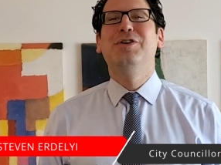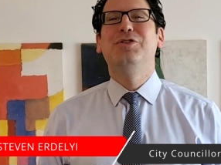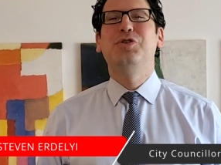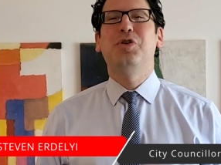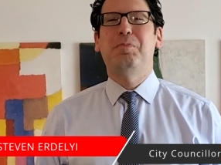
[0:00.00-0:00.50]

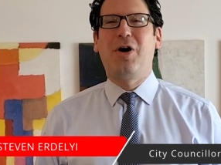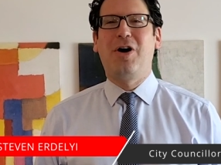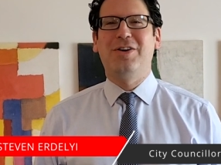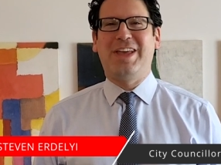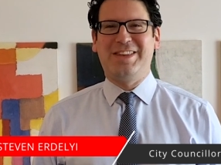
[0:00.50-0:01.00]
do your
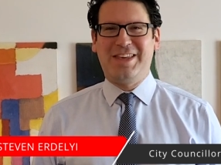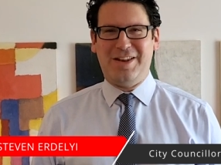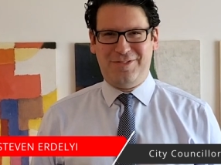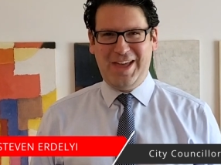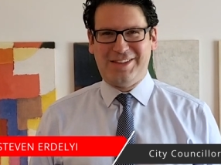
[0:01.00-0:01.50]
part, and
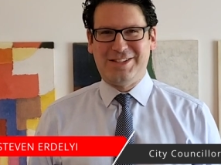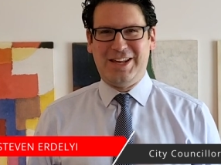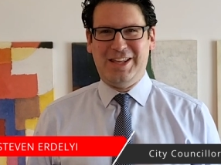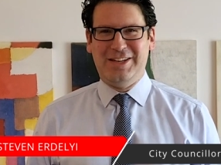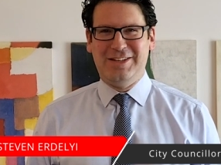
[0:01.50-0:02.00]
get
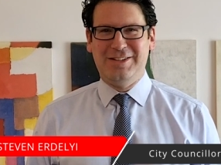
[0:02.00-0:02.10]
vaccinated.